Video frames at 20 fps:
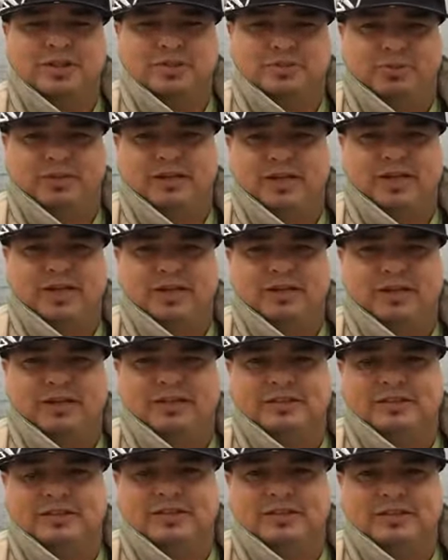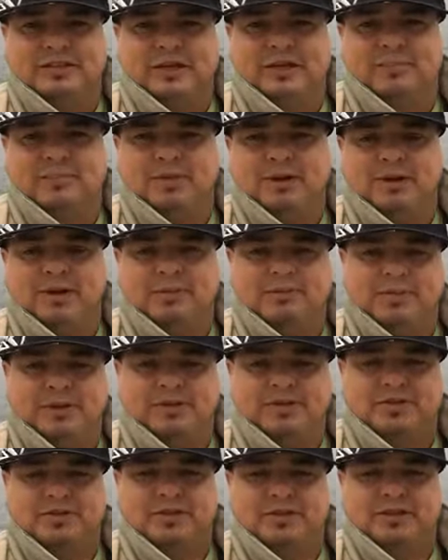Twitter, LinkedIn, Tumblr,
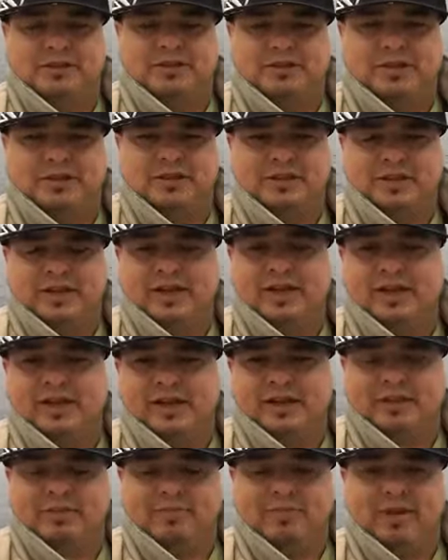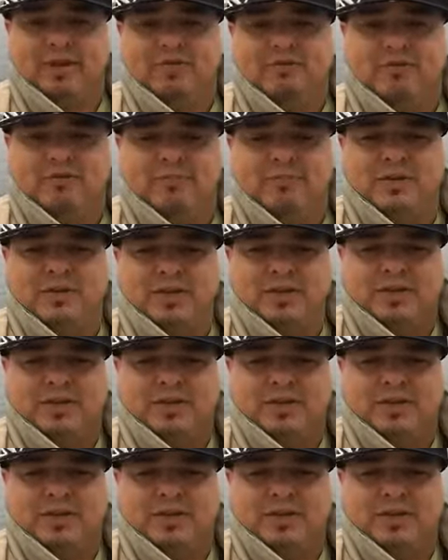Pinterest, and any other platform